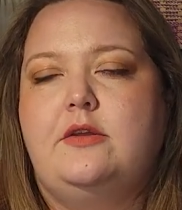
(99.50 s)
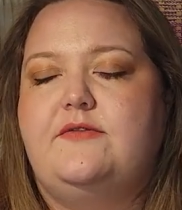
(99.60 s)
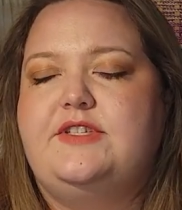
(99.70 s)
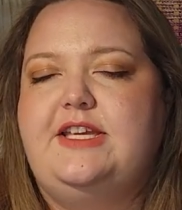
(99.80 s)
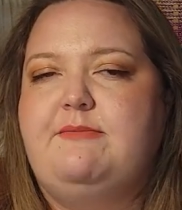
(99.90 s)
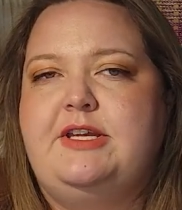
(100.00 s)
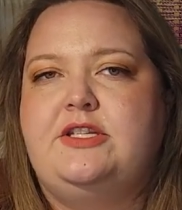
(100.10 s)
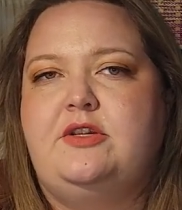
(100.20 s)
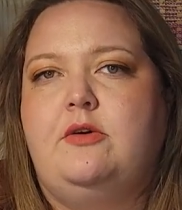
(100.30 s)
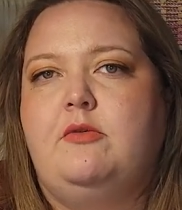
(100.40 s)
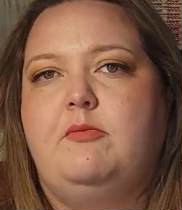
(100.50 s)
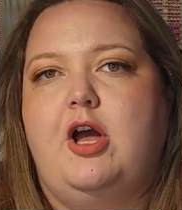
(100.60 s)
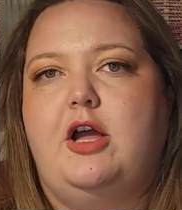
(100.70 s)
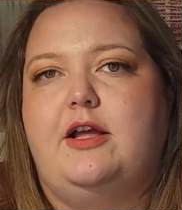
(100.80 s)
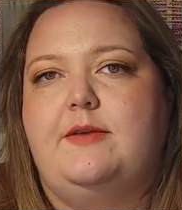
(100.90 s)
You've seen me do
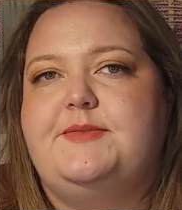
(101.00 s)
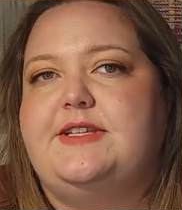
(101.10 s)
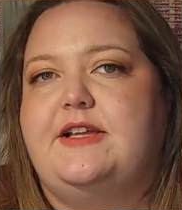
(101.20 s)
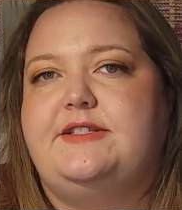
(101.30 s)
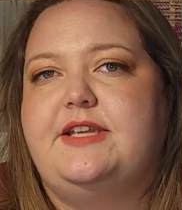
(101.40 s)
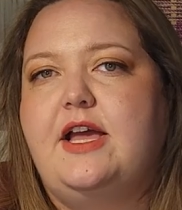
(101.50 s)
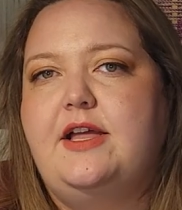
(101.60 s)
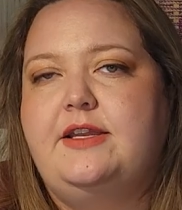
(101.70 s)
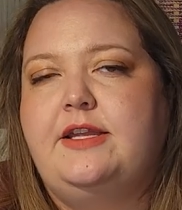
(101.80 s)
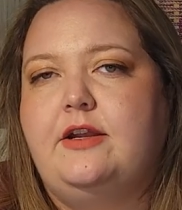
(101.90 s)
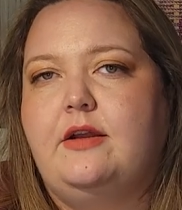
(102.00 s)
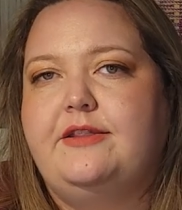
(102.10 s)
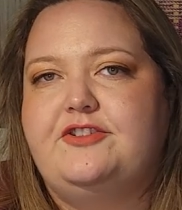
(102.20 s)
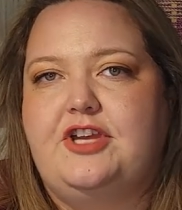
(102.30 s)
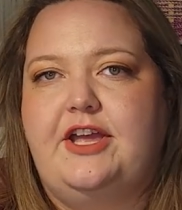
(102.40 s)
mock-ups a ton here
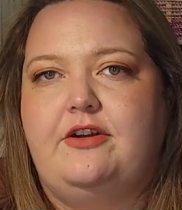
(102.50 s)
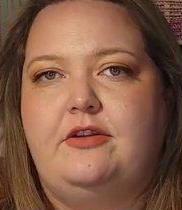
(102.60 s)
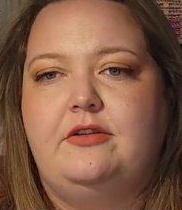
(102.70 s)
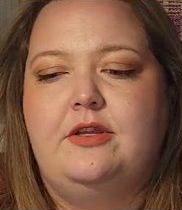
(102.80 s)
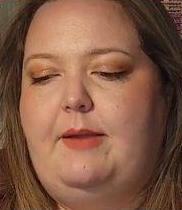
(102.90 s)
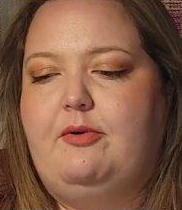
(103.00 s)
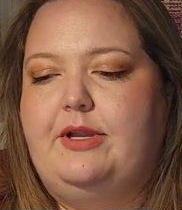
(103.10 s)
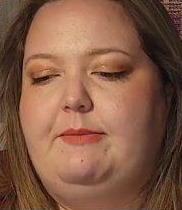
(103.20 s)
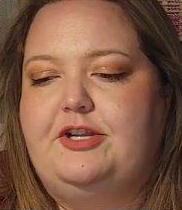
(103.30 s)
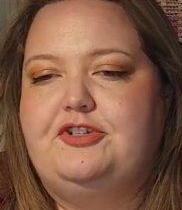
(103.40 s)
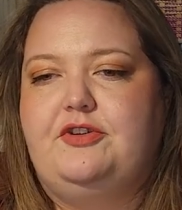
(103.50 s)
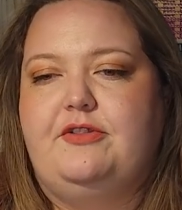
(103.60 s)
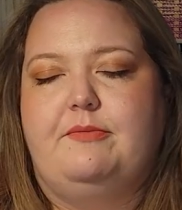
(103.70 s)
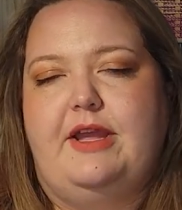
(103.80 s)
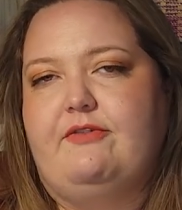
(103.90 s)
on the channel. I pretty much
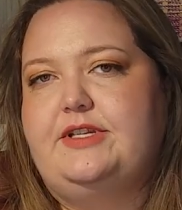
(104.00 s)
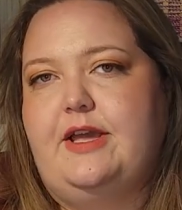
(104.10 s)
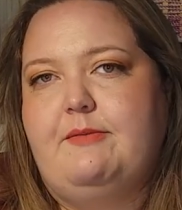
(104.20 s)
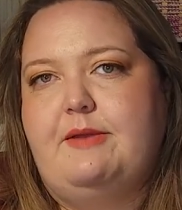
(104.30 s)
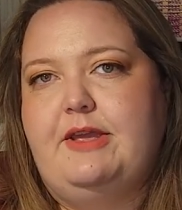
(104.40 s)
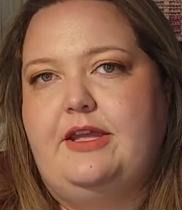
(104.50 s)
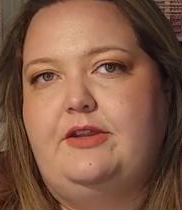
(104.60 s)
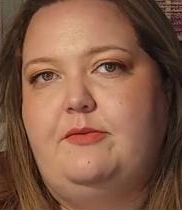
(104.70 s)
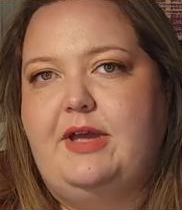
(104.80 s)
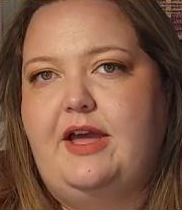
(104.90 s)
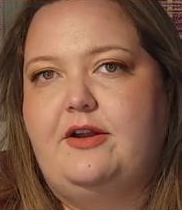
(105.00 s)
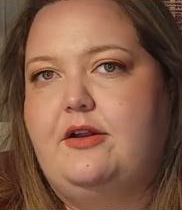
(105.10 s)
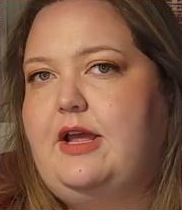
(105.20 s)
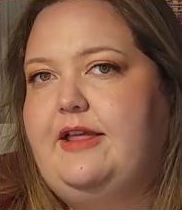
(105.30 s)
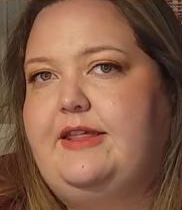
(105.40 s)
do them every time I make a new
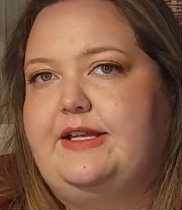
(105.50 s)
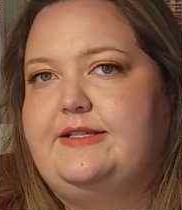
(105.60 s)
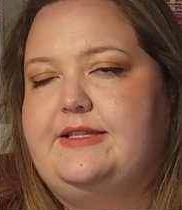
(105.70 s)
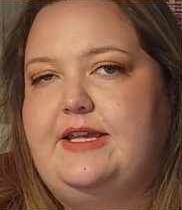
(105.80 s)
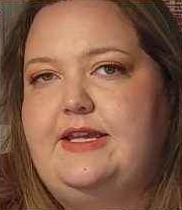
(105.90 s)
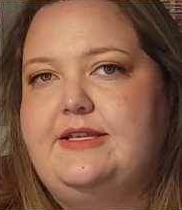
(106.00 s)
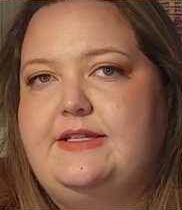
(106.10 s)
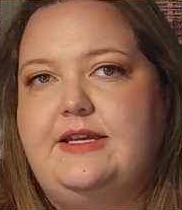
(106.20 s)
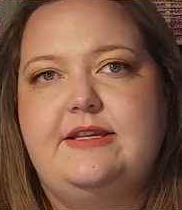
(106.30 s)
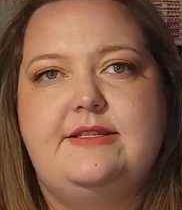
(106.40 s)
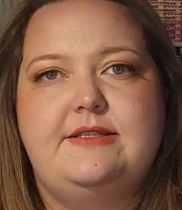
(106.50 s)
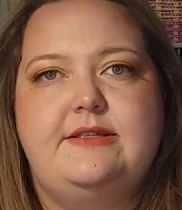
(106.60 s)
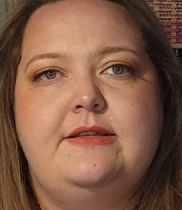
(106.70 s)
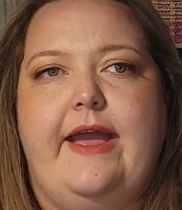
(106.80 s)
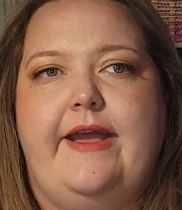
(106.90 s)
pattern. I think it's the
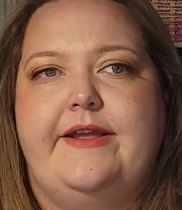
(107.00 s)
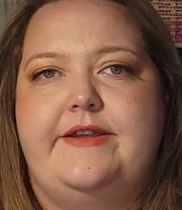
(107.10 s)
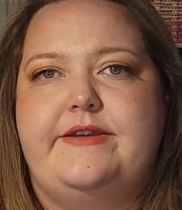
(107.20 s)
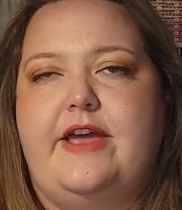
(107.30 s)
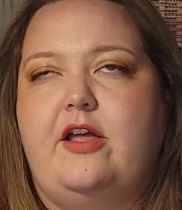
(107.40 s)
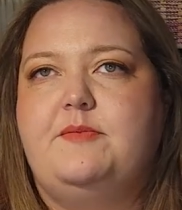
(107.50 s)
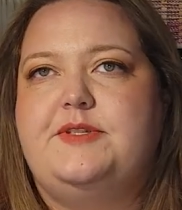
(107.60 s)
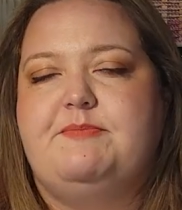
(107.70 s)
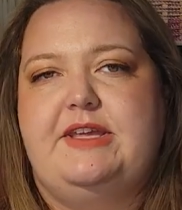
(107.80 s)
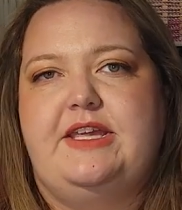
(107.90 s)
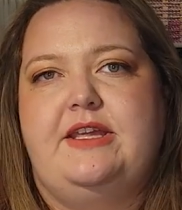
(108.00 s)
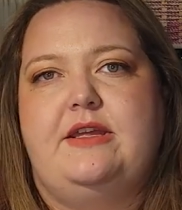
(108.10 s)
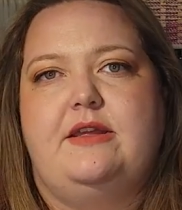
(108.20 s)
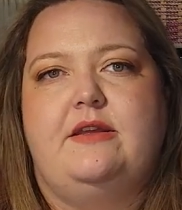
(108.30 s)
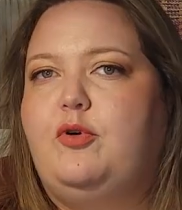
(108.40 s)
easiest and helps
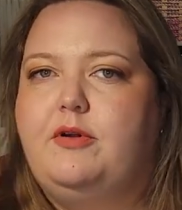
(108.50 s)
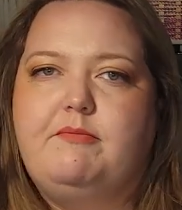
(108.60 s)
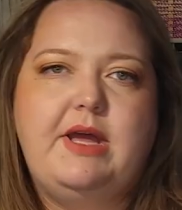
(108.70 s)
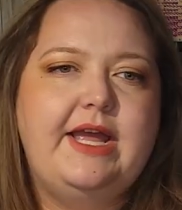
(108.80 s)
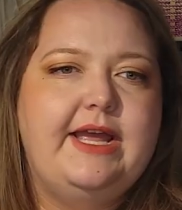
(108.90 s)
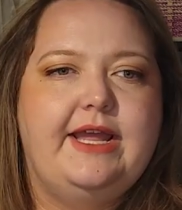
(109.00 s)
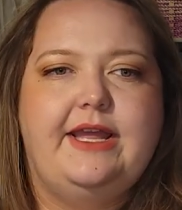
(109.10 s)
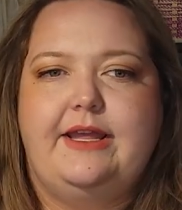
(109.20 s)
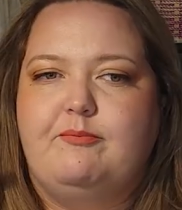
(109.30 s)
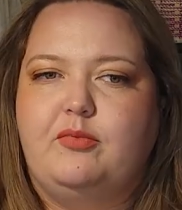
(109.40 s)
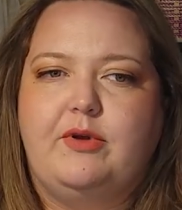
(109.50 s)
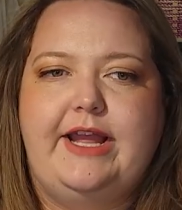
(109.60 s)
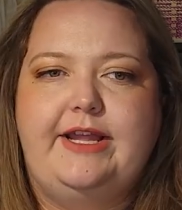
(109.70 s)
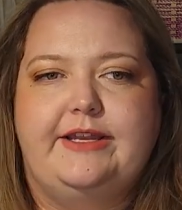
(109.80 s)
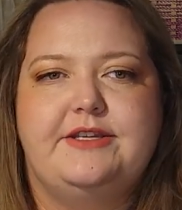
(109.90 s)
me put my
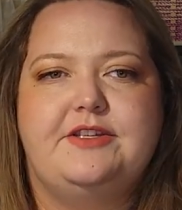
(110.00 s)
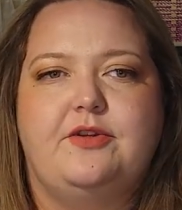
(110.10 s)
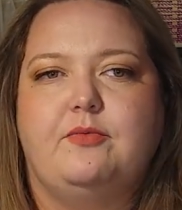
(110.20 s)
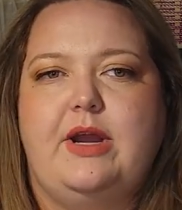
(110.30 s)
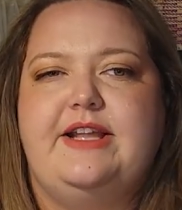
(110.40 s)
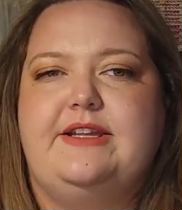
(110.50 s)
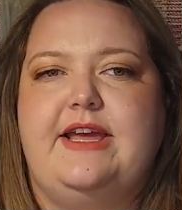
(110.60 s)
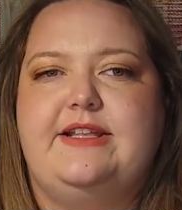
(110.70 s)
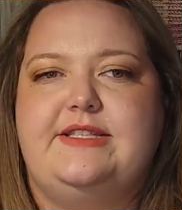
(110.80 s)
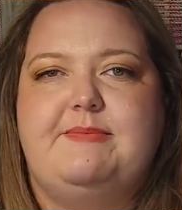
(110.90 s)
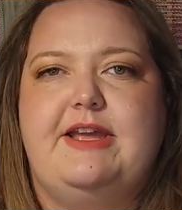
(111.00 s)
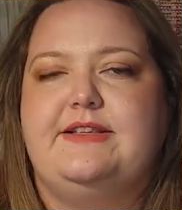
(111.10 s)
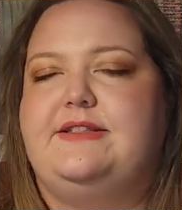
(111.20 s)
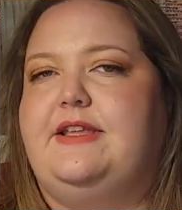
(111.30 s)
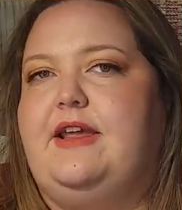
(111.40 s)
brain into the right
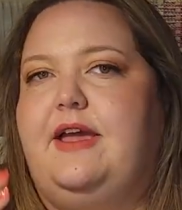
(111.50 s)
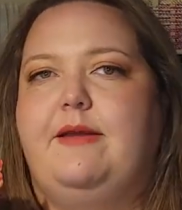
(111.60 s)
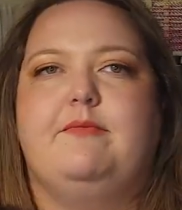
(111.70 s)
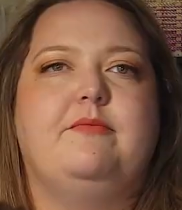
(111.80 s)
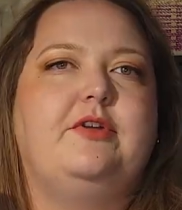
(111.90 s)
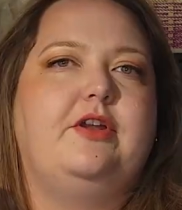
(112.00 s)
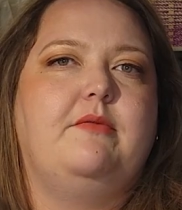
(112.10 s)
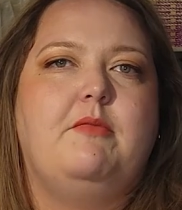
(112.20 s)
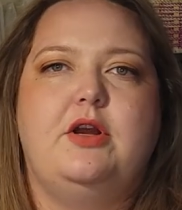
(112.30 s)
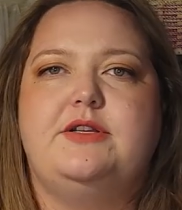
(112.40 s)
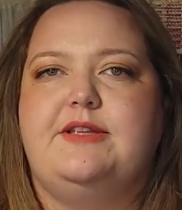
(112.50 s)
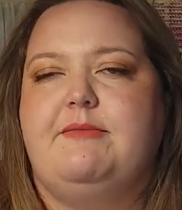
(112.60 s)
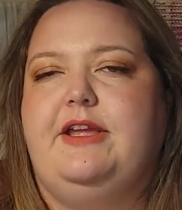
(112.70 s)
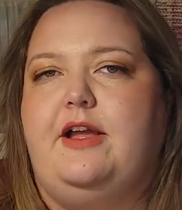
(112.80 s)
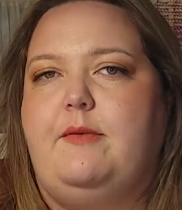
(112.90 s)
headspace that I'm gonna mark
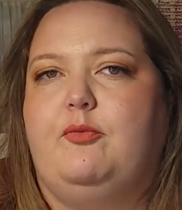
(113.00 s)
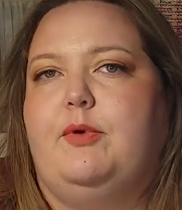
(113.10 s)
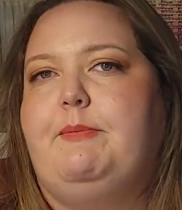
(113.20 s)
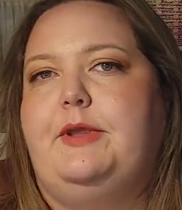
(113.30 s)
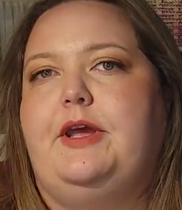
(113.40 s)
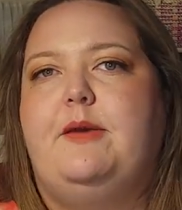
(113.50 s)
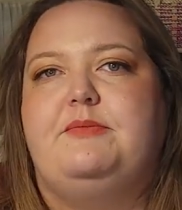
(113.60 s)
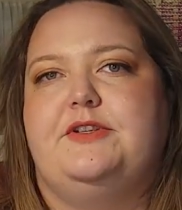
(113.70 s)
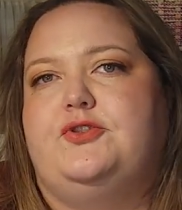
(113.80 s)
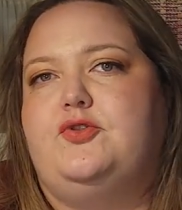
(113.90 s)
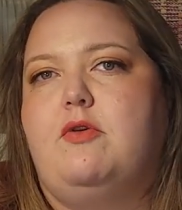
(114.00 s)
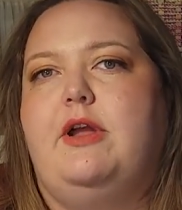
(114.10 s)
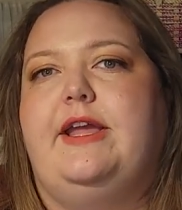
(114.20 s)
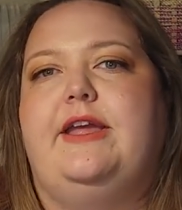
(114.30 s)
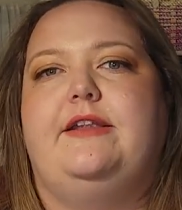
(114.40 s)
something up, rip it up,
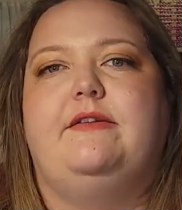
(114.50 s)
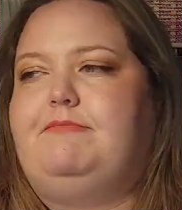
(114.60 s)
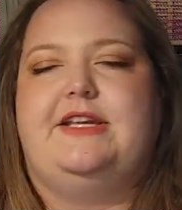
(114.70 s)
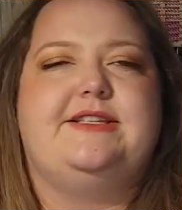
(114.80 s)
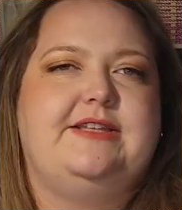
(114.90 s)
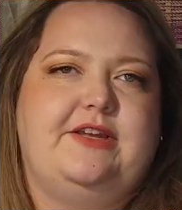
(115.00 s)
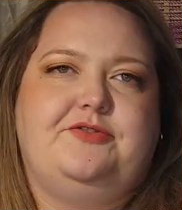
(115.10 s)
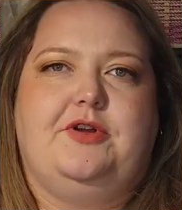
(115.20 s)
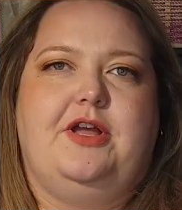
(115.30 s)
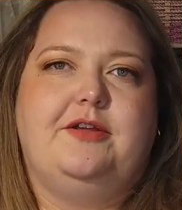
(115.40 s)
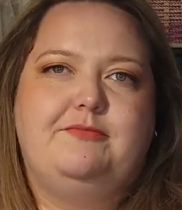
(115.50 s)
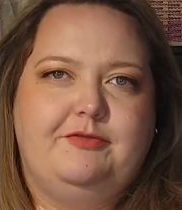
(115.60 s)
destroy it, etc.